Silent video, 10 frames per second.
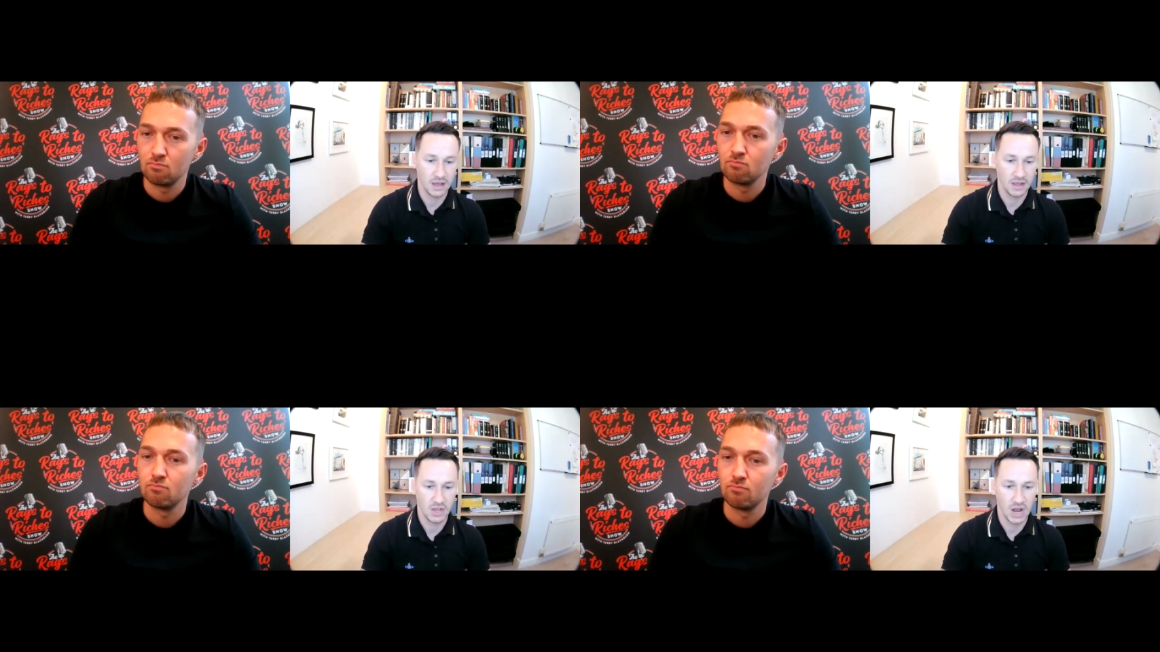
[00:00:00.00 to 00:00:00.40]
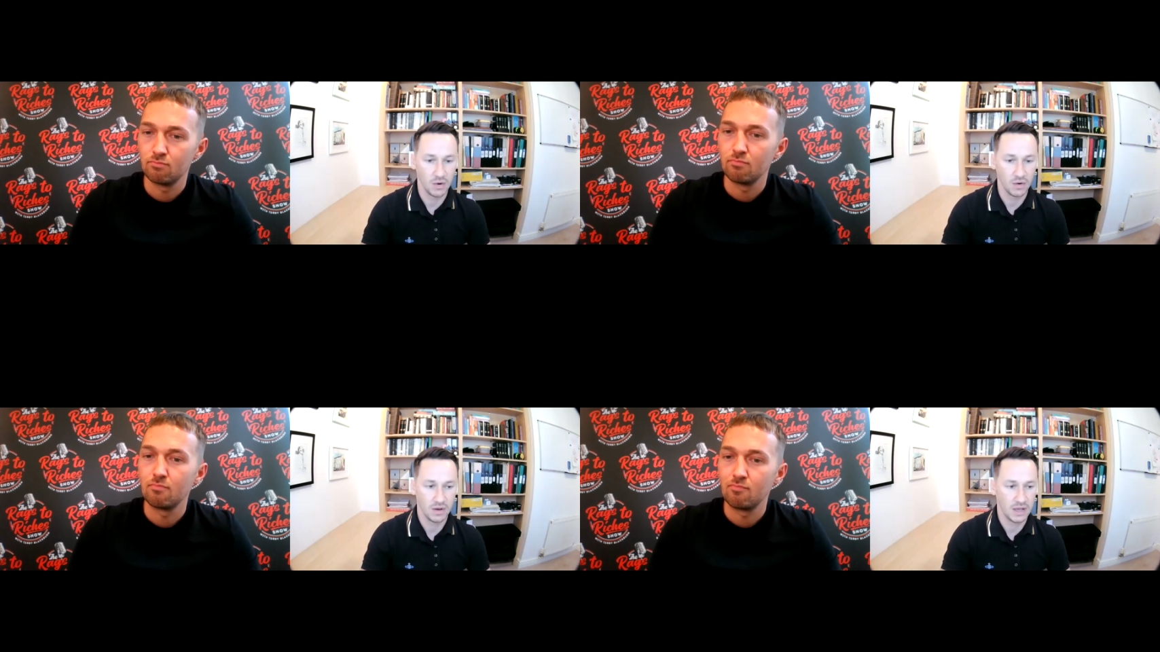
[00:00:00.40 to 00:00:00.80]
Speaker 1: you
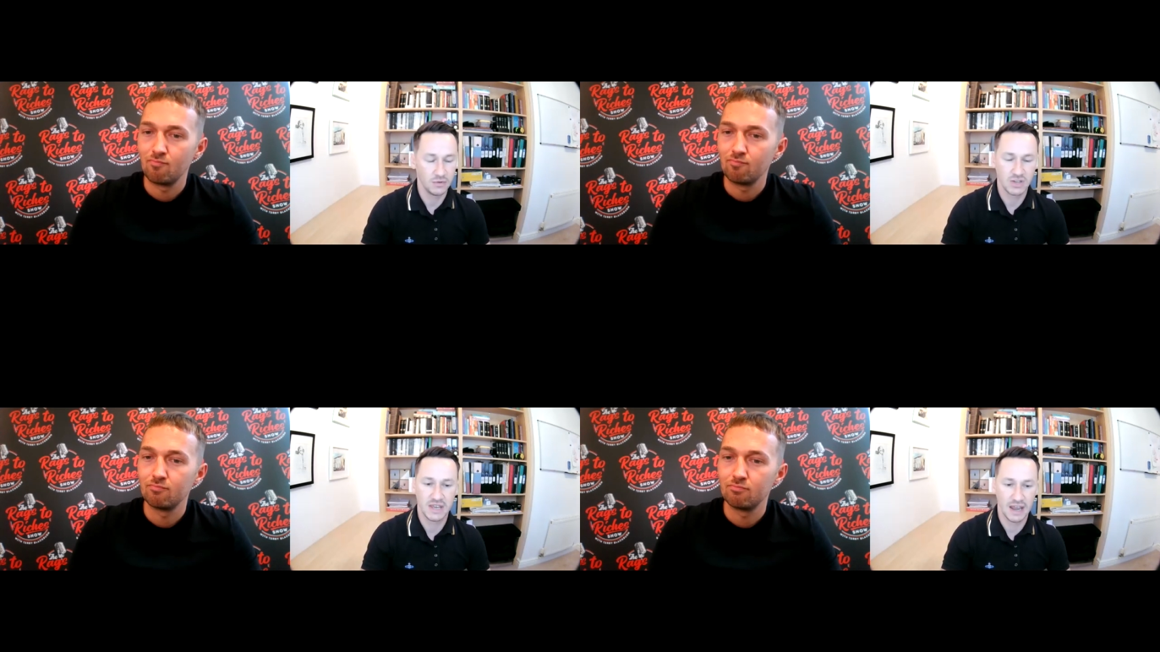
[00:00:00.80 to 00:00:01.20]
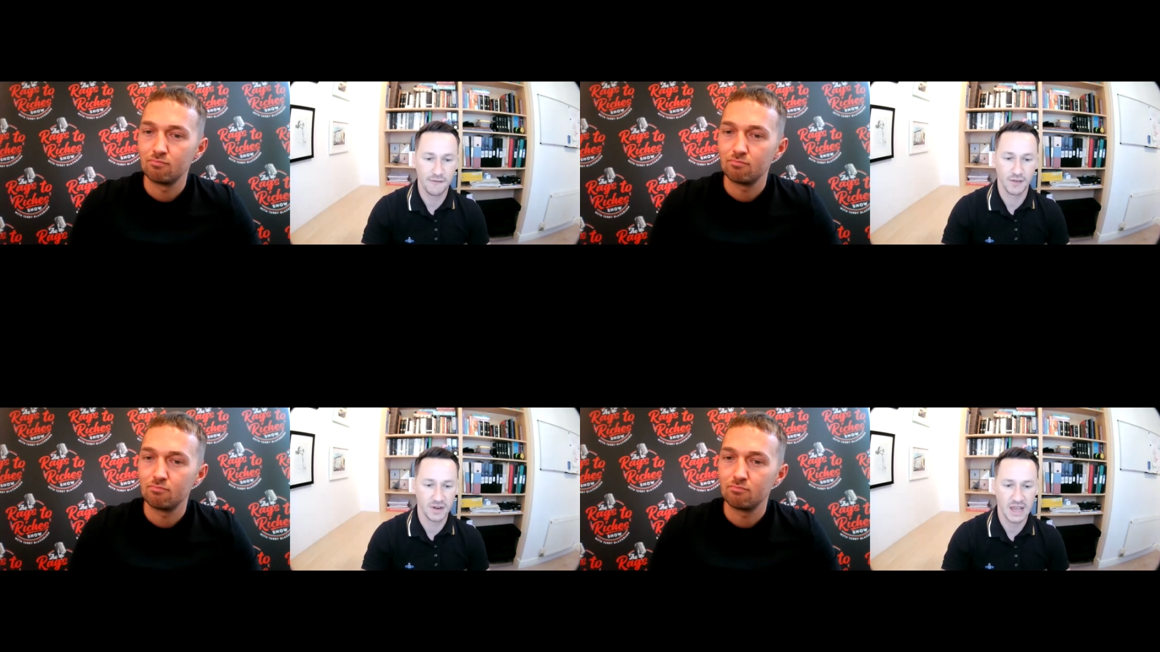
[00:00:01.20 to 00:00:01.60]
know, he was a
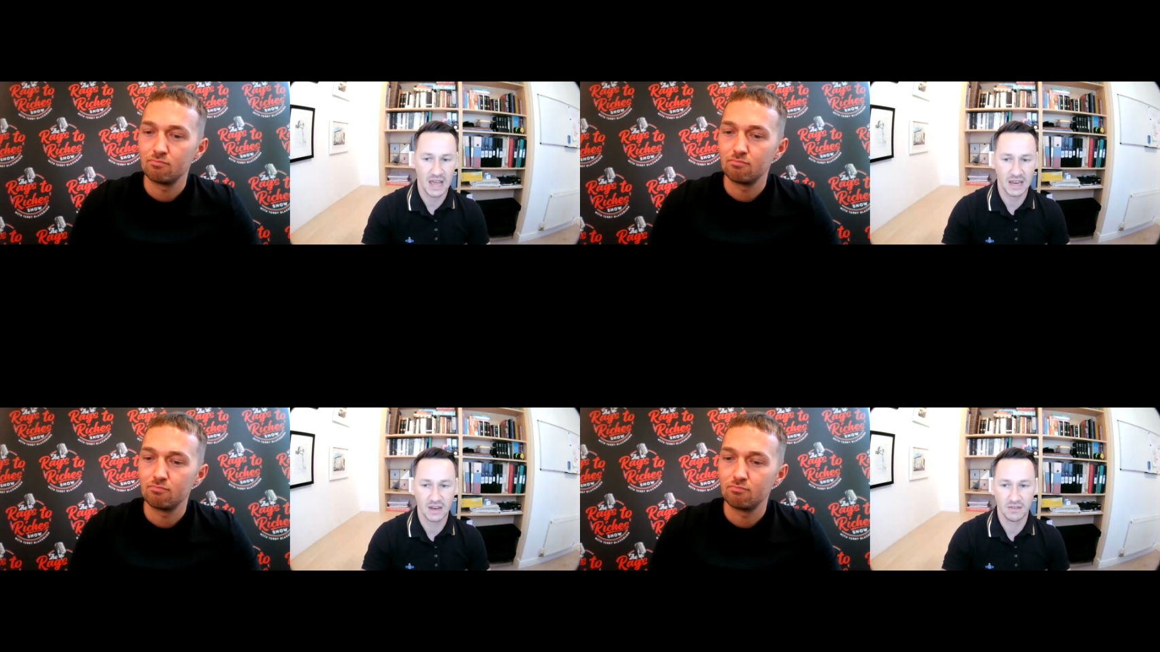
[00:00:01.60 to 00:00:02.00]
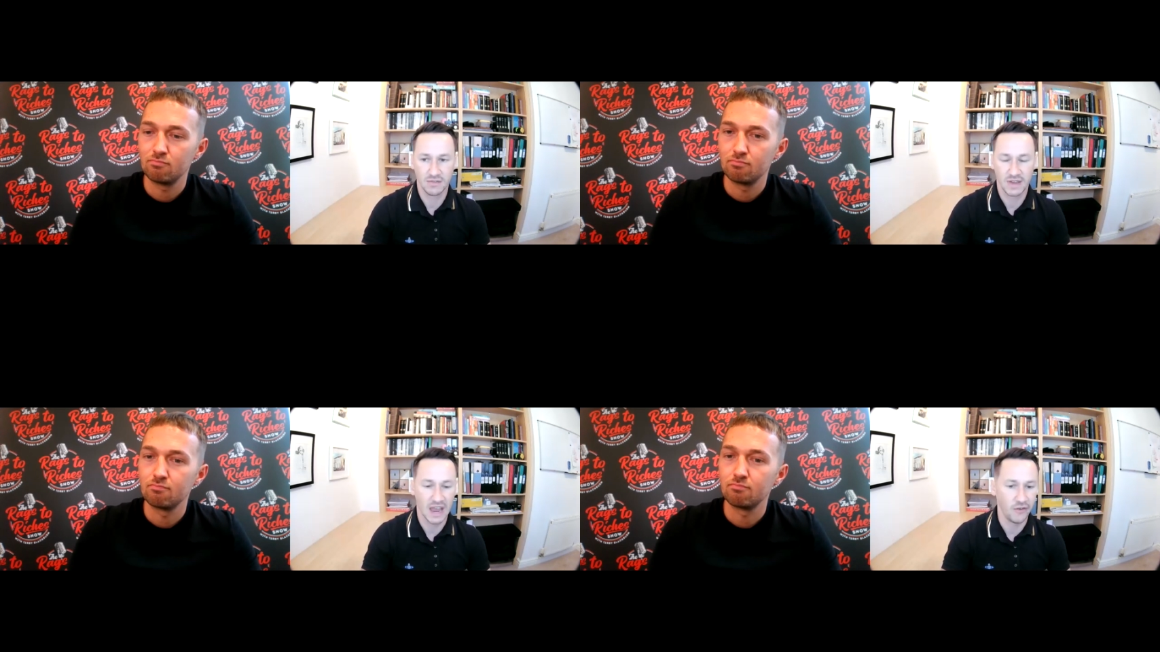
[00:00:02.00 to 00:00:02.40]
different kind
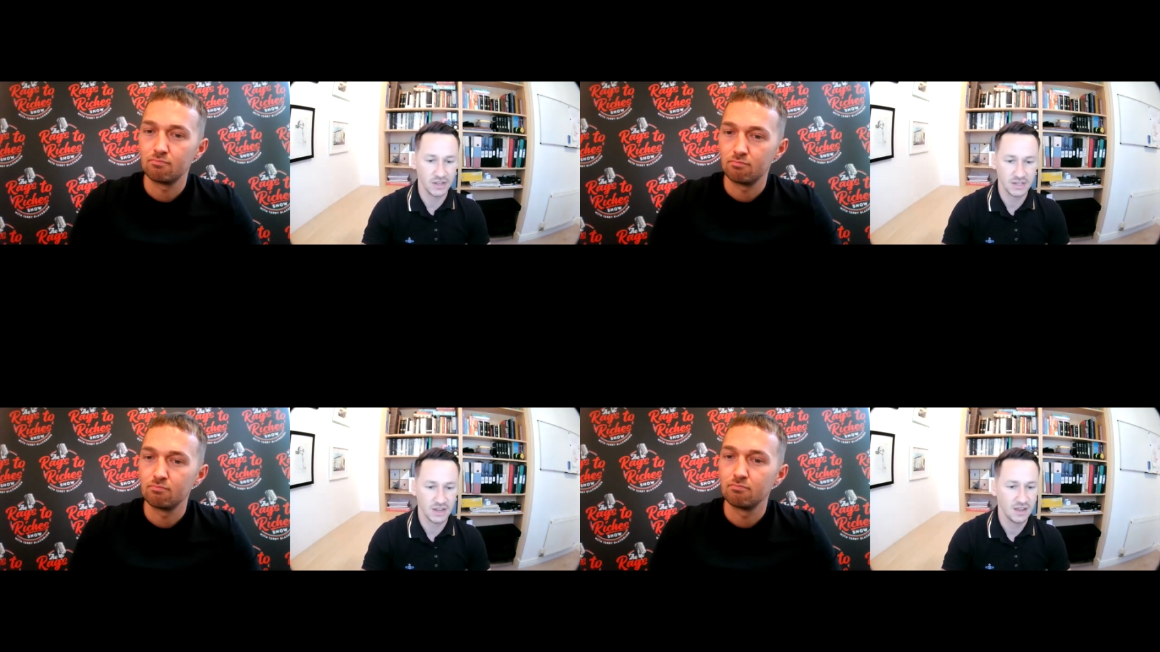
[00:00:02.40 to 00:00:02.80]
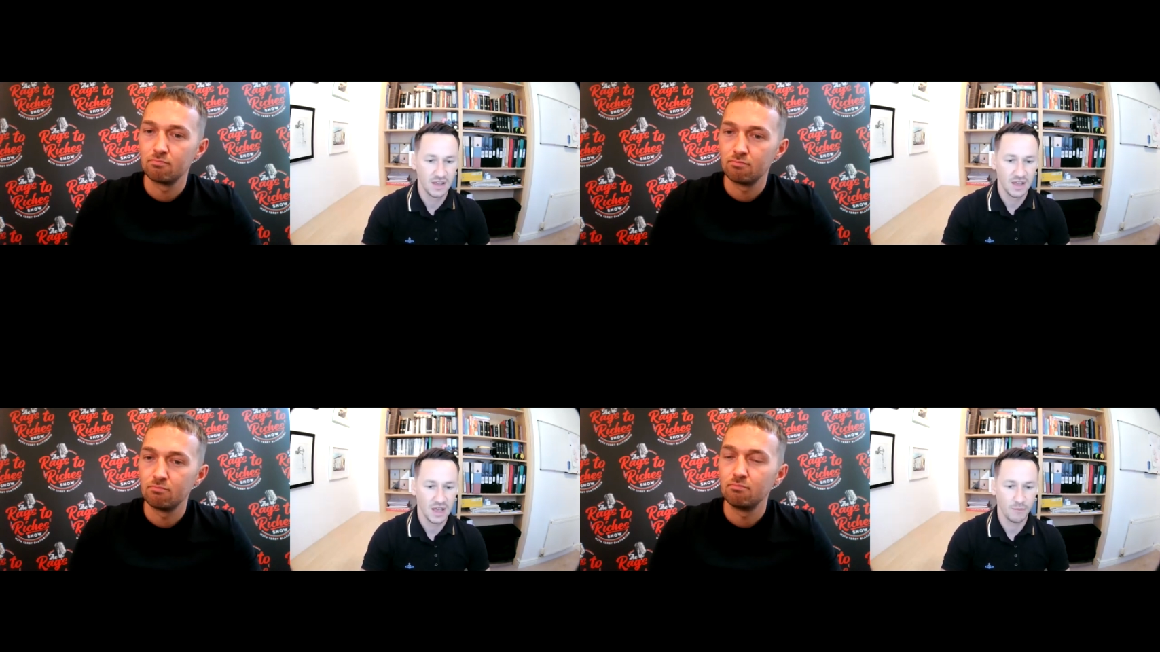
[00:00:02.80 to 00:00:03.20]
of character
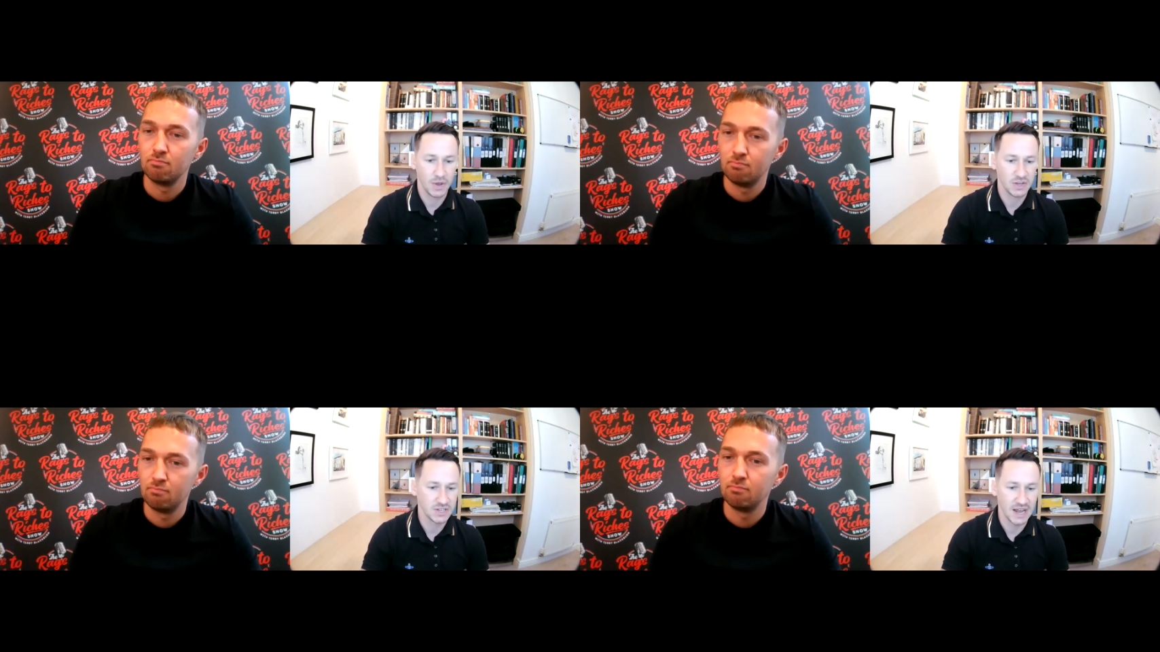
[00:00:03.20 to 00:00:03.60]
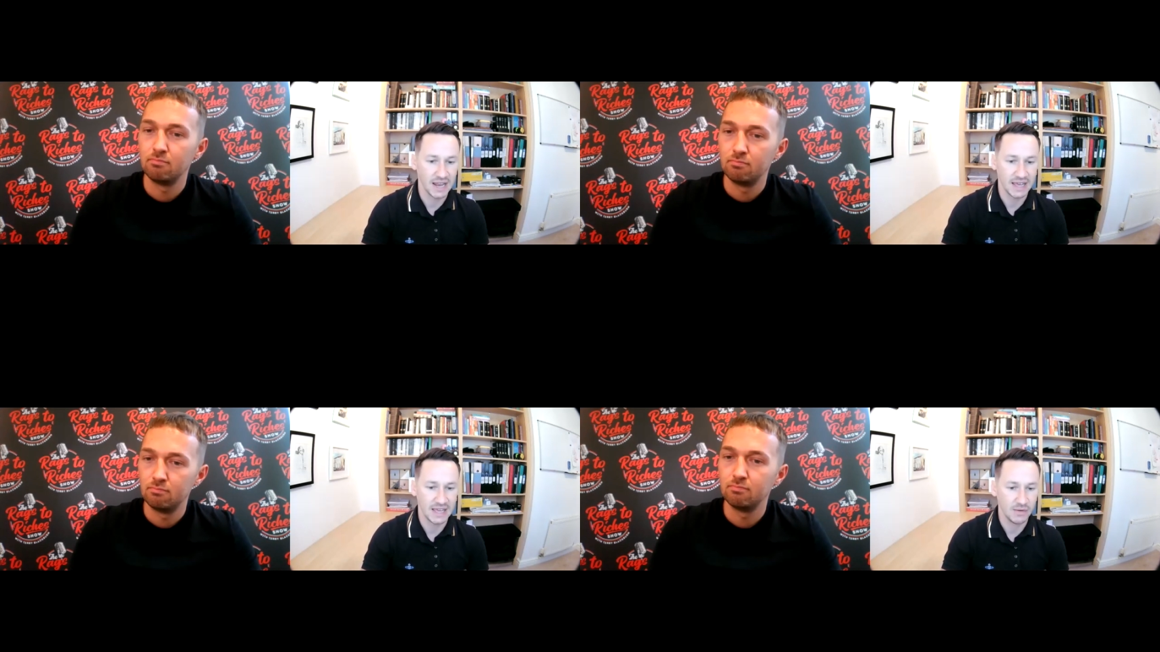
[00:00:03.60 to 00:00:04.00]
and
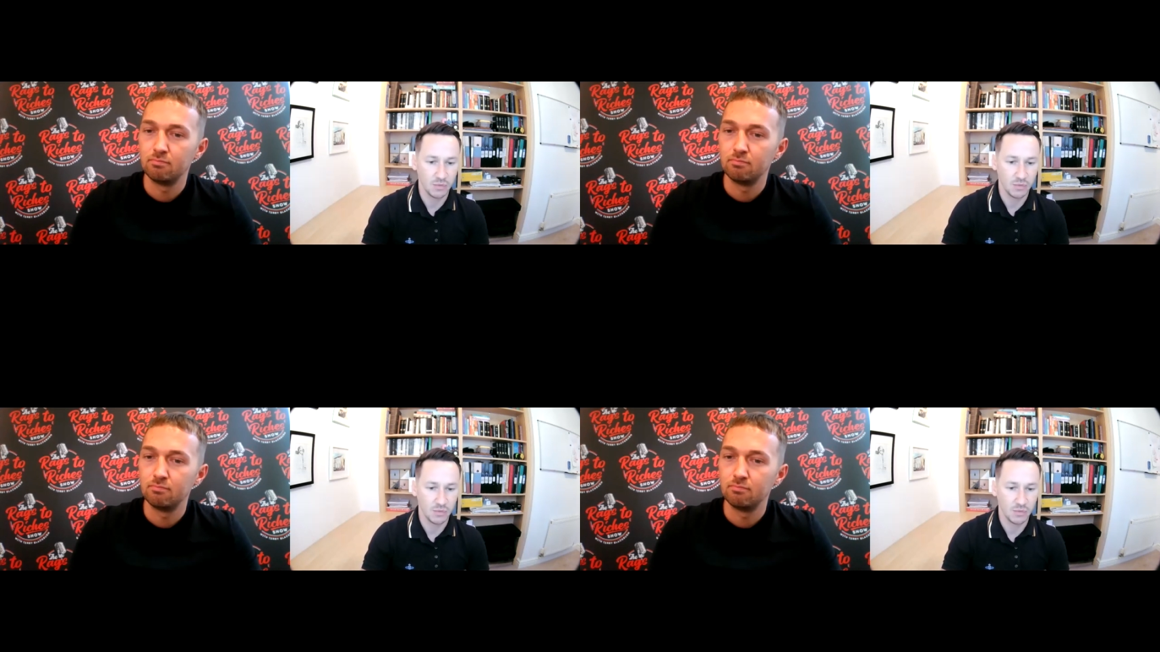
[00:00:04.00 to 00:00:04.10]
personality.